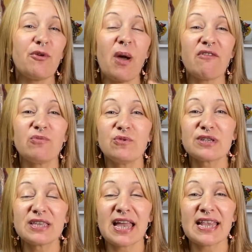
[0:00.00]
you haven't
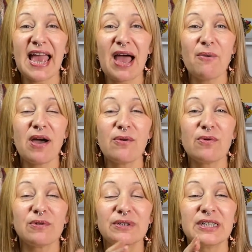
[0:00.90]
watched that now, I
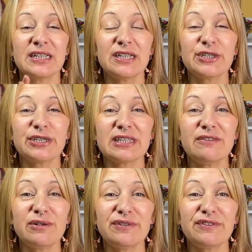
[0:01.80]
will just give
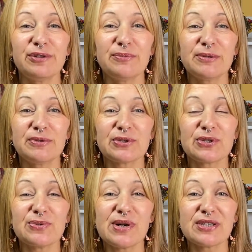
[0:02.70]
you a few moments
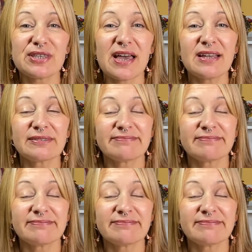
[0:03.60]
to watch that.